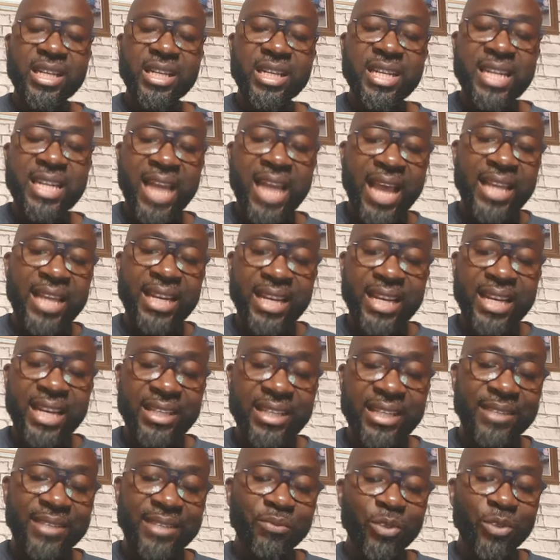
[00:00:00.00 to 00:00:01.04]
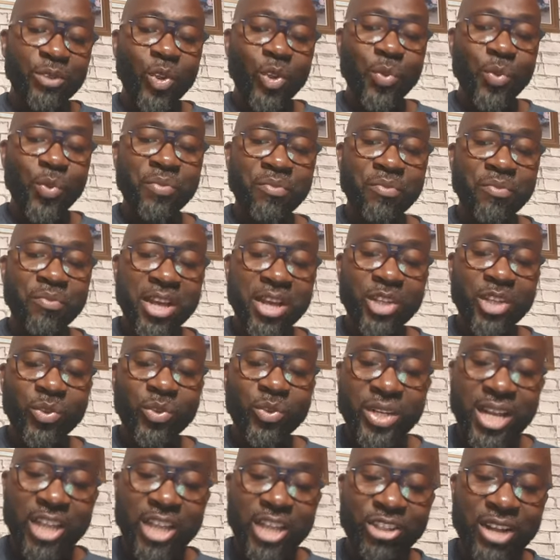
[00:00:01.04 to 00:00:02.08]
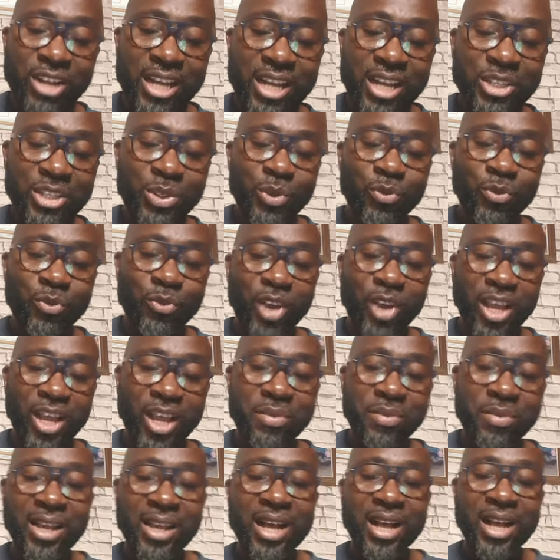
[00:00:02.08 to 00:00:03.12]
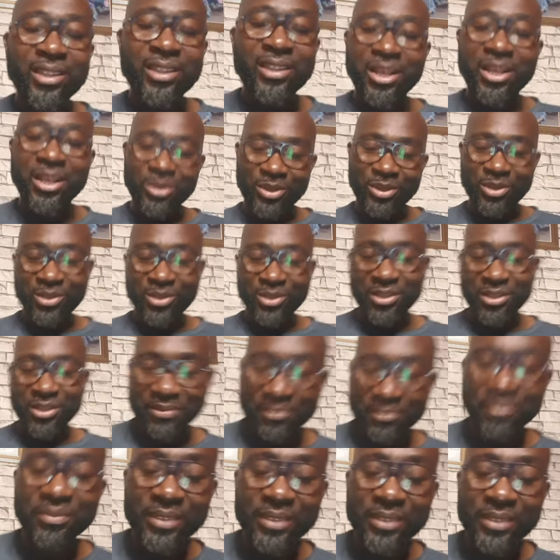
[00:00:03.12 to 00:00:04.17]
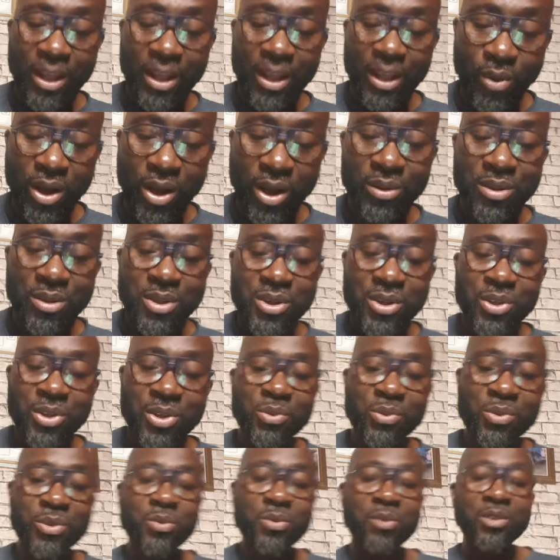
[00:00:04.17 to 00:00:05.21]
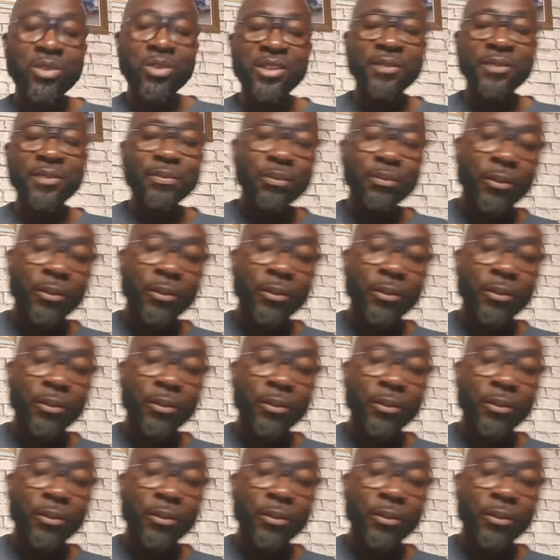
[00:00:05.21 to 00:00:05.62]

NILEST, to be merged with National Institute for Chemical Technology. Now, wow, maybe small thing.